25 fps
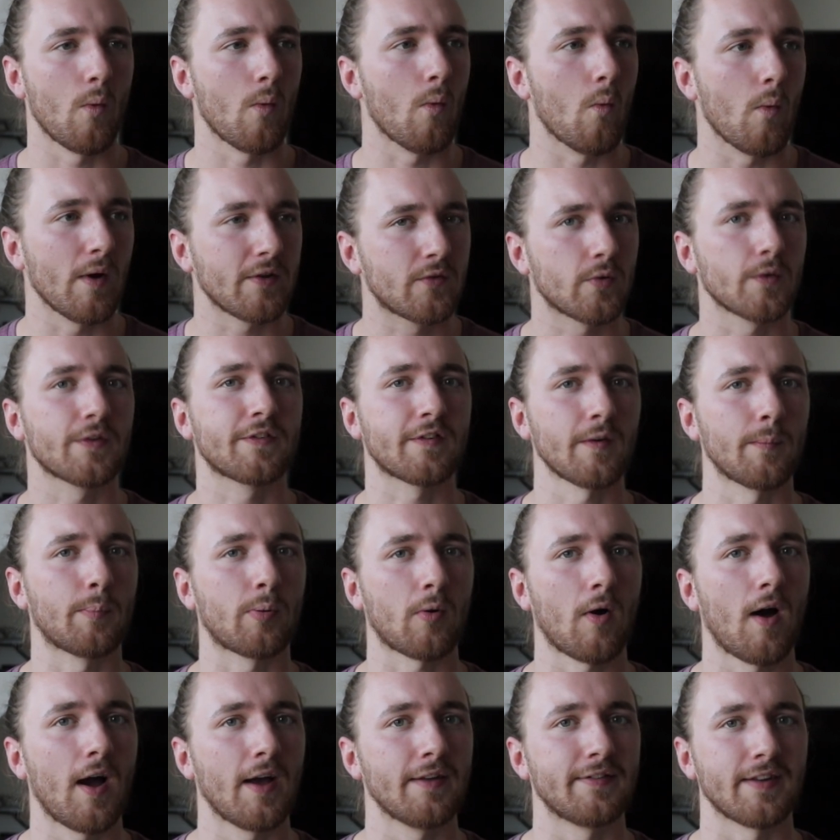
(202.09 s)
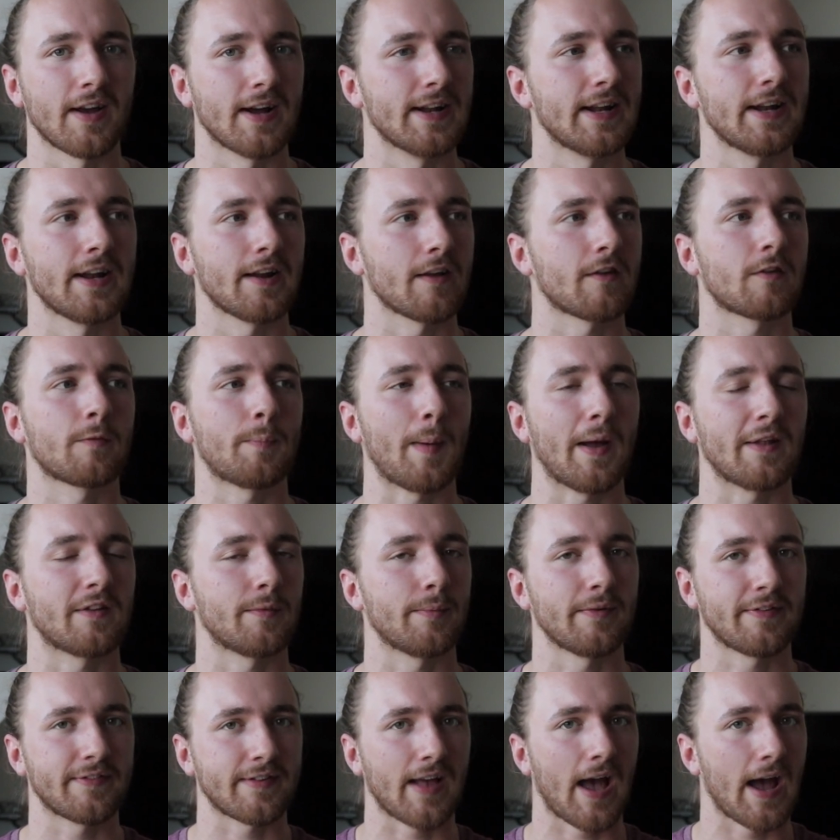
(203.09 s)
Which was surprising. I didn't expect to
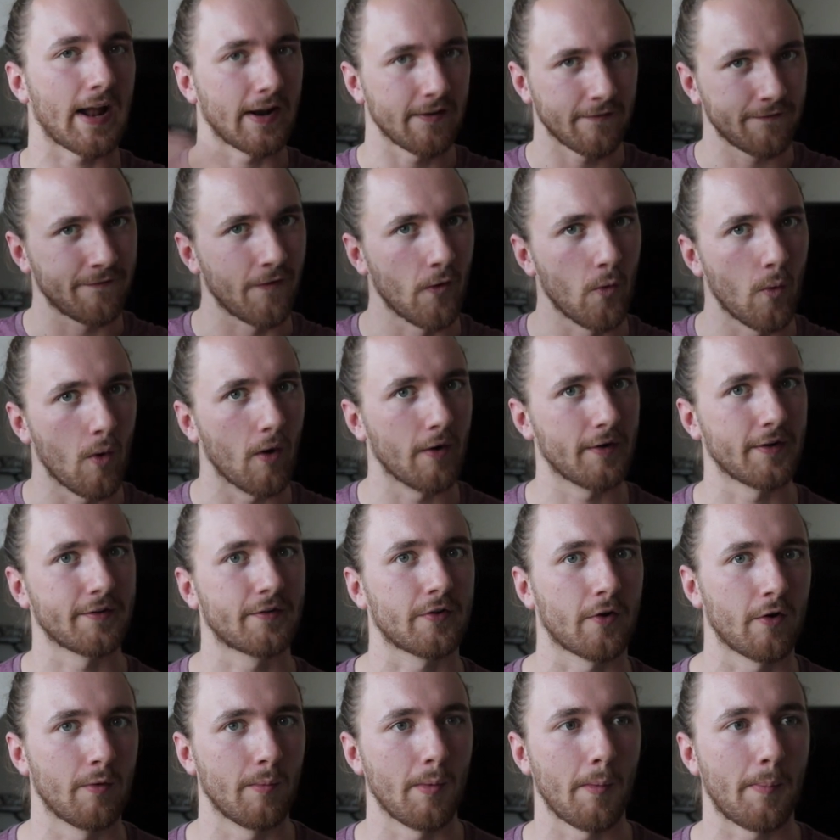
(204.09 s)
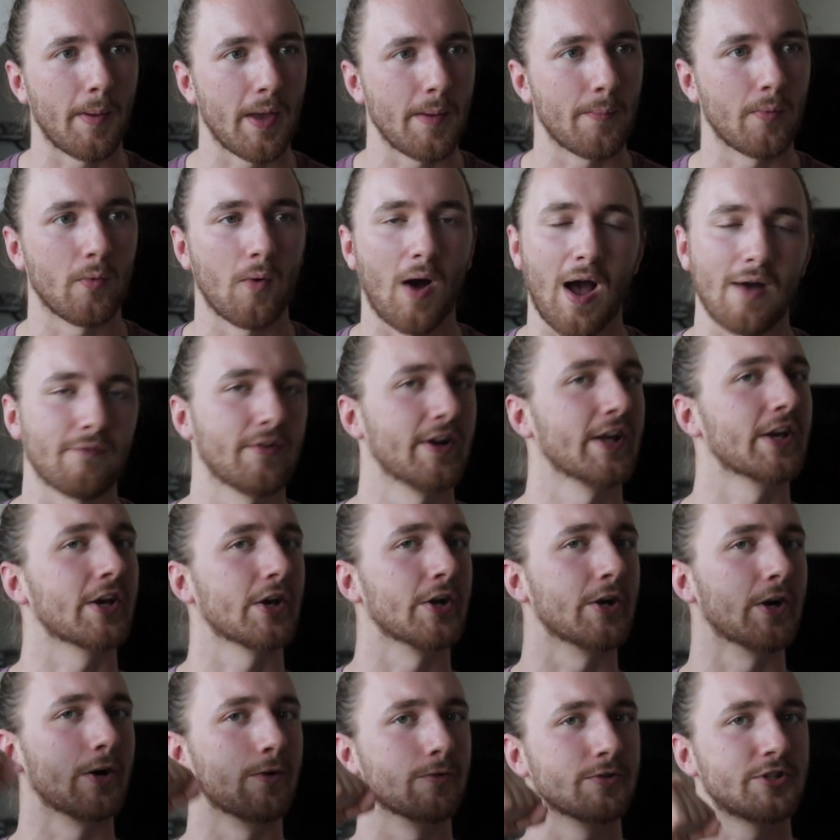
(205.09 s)
be sat in a full auditorium with people having a
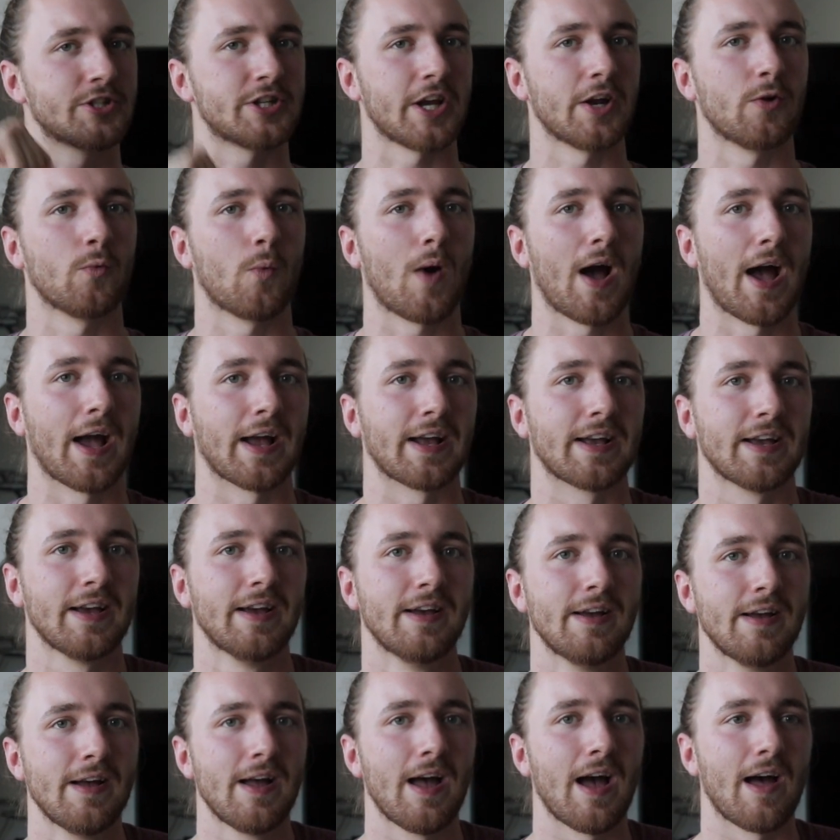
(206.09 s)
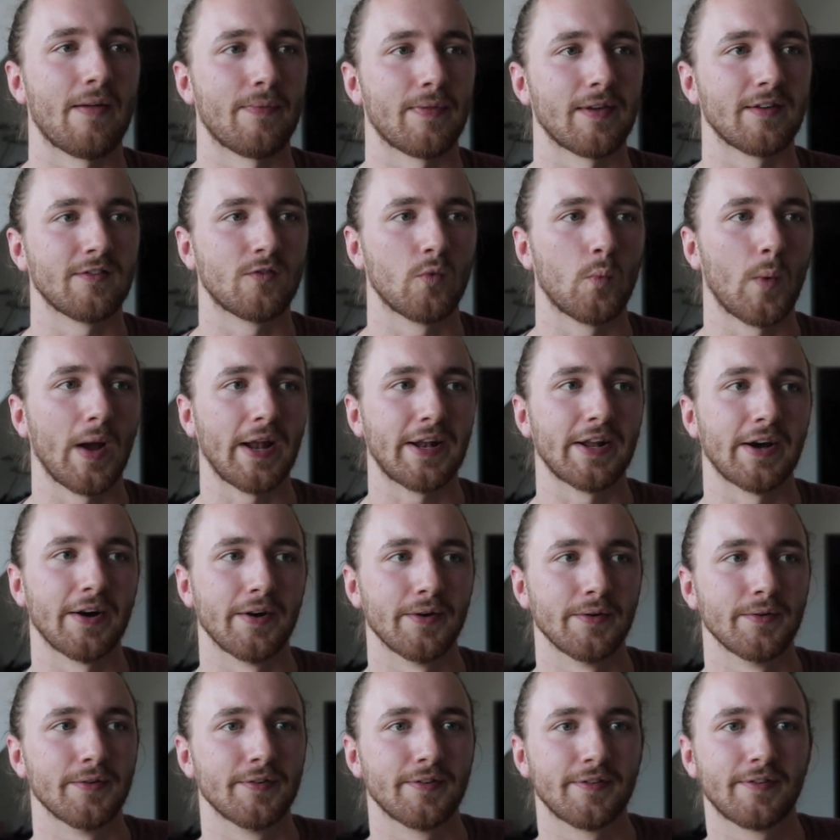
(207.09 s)
good old chinwag at these
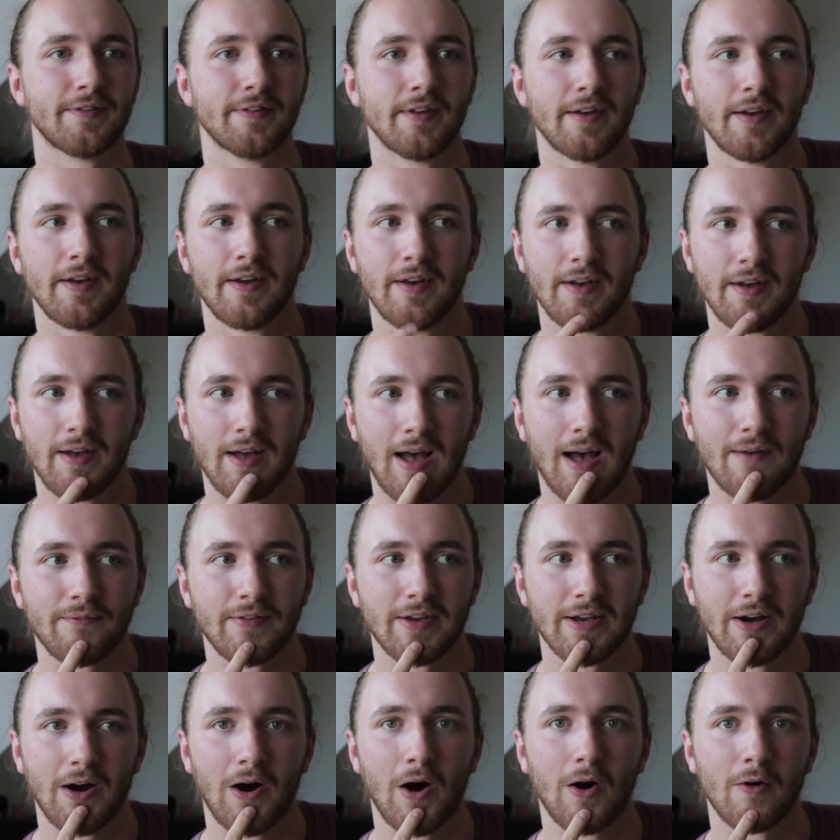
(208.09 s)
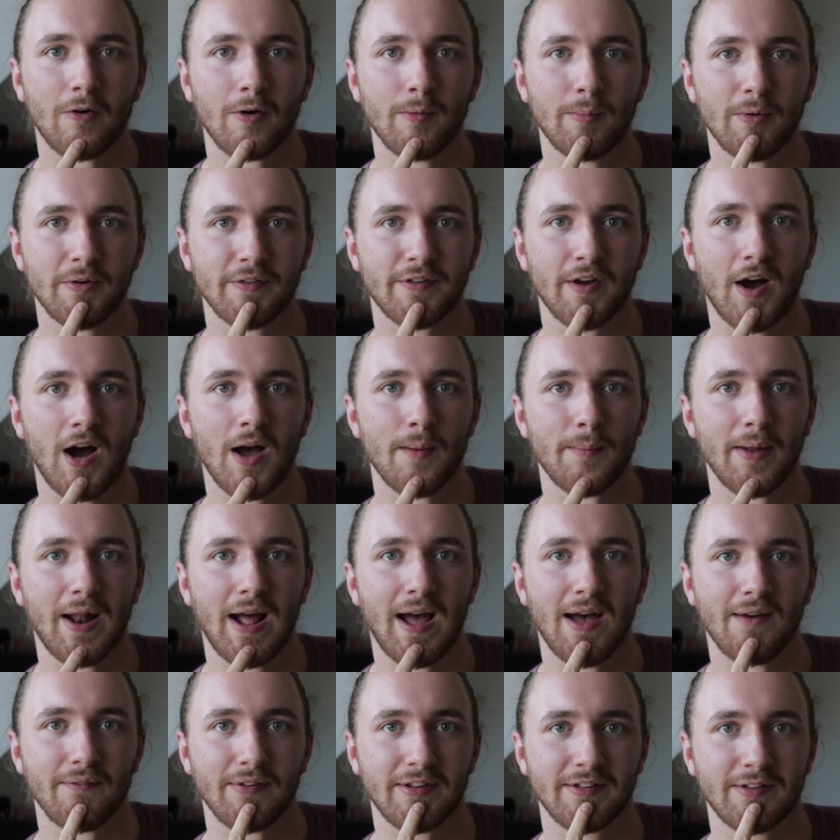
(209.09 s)
widows having a horrible time and
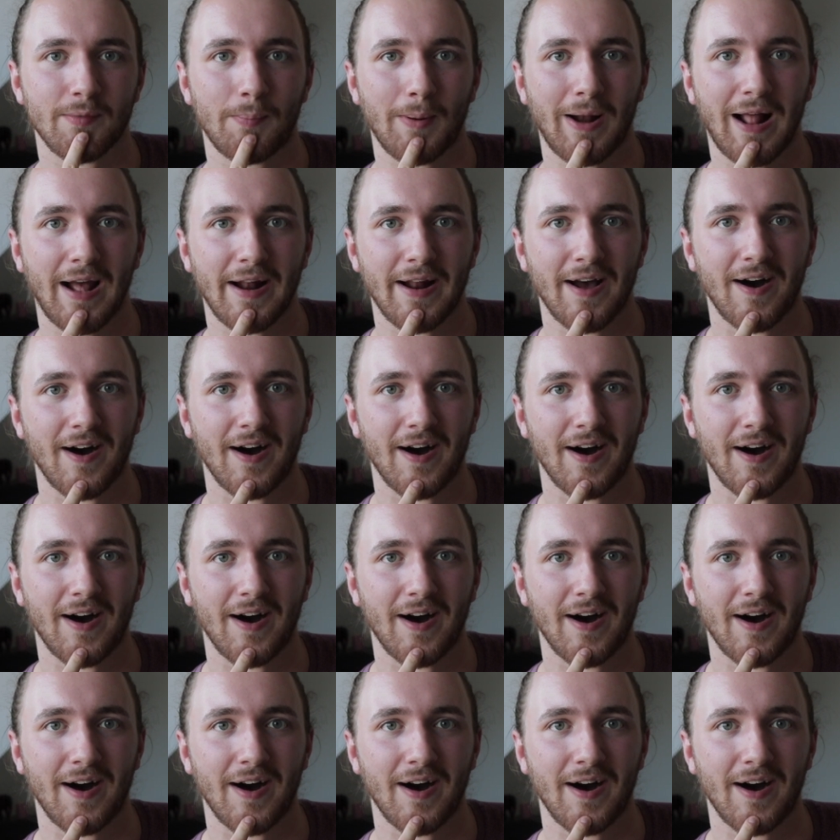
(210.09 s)
having to plan a